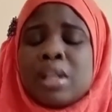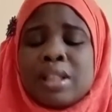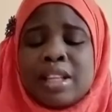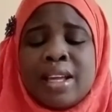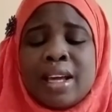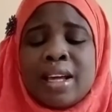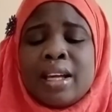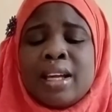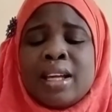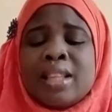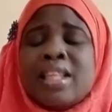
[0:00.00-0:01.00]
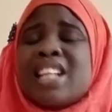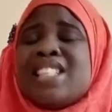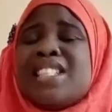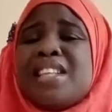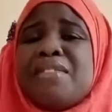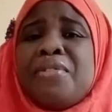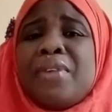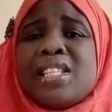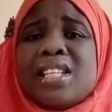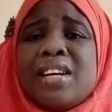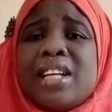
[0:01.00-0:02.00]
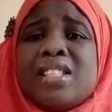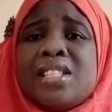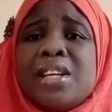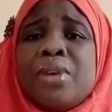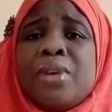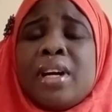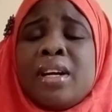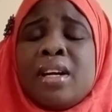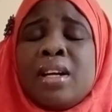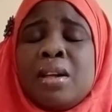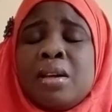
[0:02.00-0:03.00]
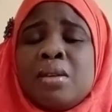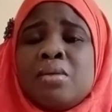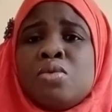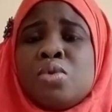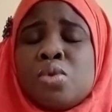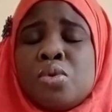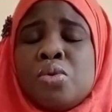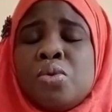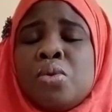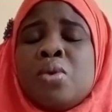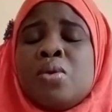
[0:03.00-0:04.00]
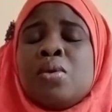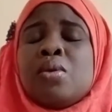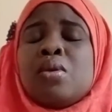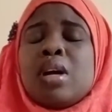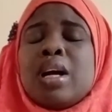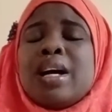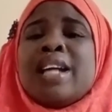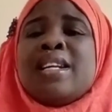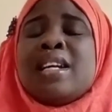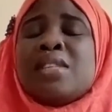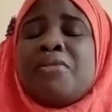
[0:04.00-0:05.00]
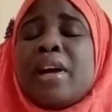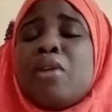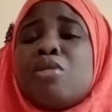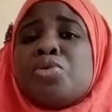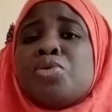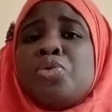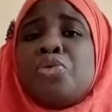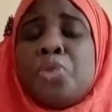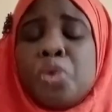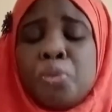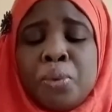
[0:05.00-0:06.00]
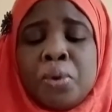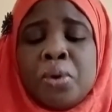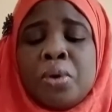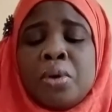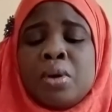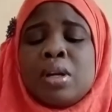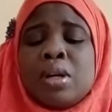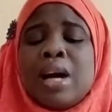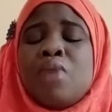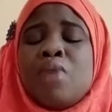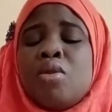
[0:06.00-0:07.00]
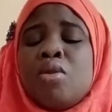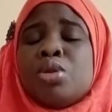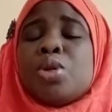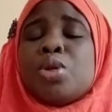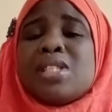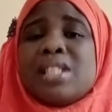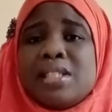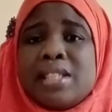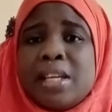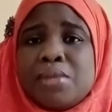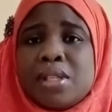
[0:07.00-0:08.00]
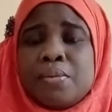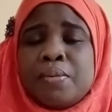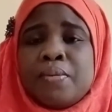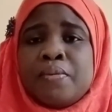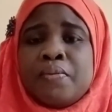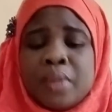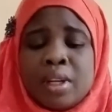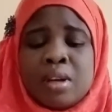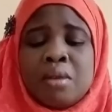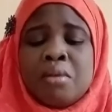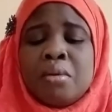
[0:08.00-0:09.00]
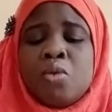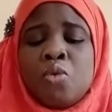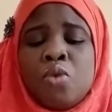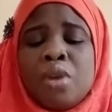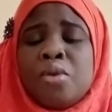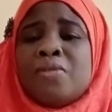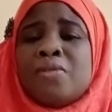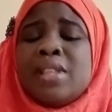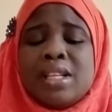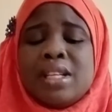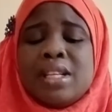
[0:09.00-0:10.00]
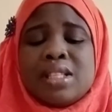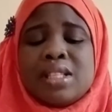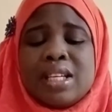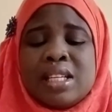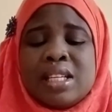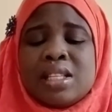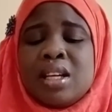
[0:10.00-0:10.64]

Here, there are different criteria to identify or to group aquaculture systems. One of these is